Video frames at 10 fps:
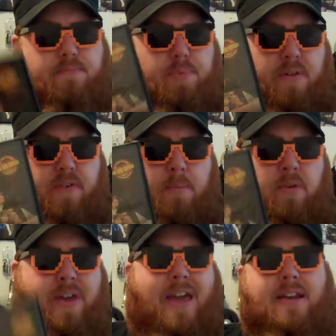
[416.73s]
Pretty fun
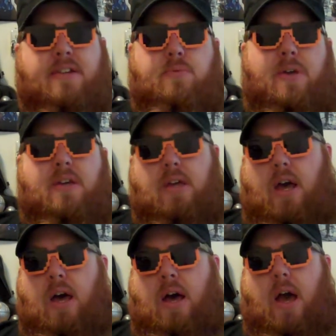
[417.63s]
movie. And next week,
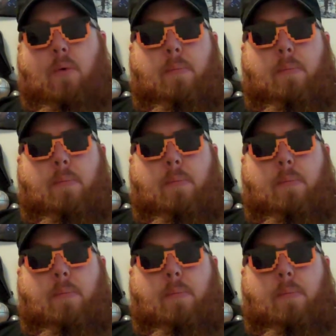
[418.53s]
I